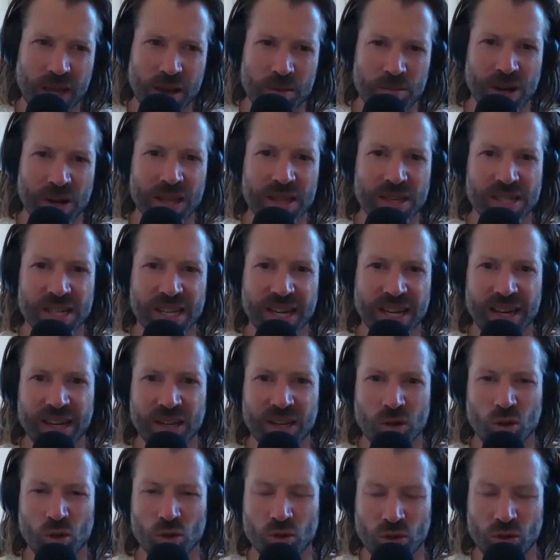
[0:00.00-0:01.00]
by this lady
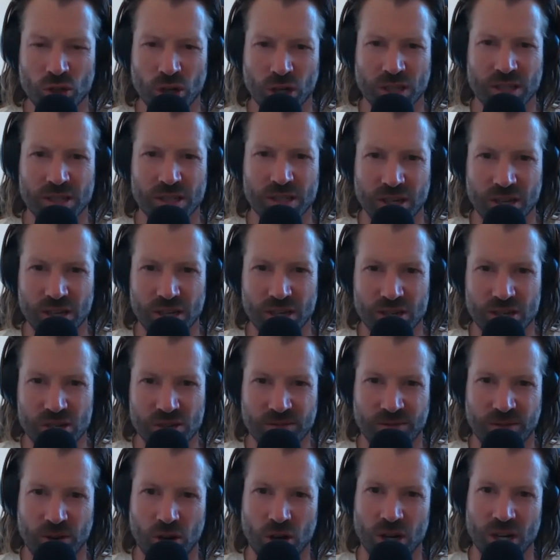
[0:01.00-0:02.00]
called Dr.
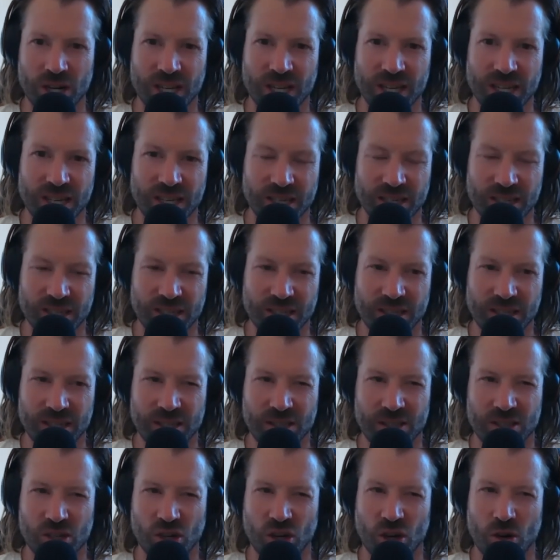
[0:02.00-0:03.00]
Shefali
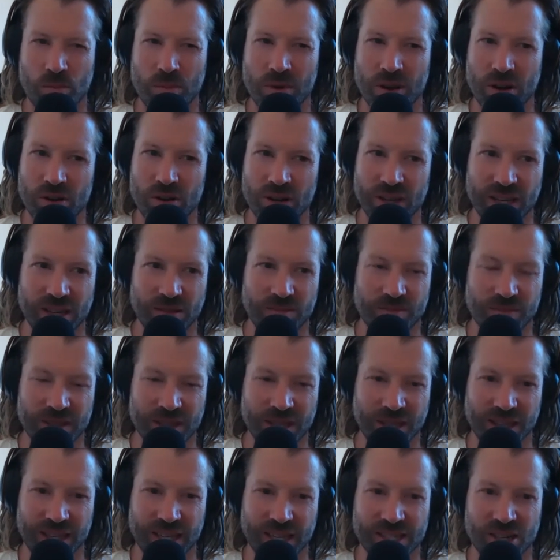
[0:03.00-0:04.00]
Tsabary. I
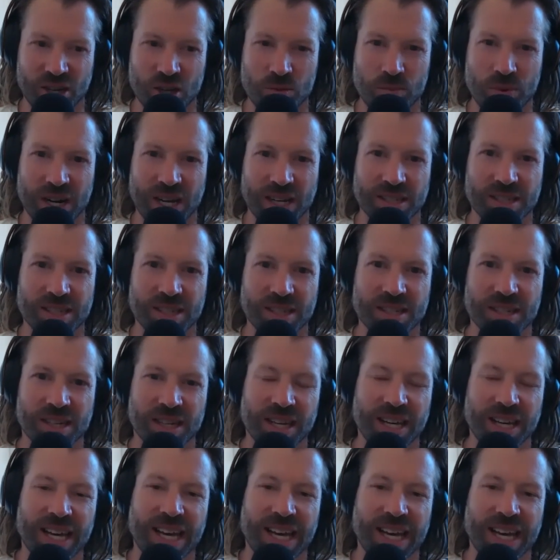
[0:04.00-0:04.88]
think that's how you pronounce it.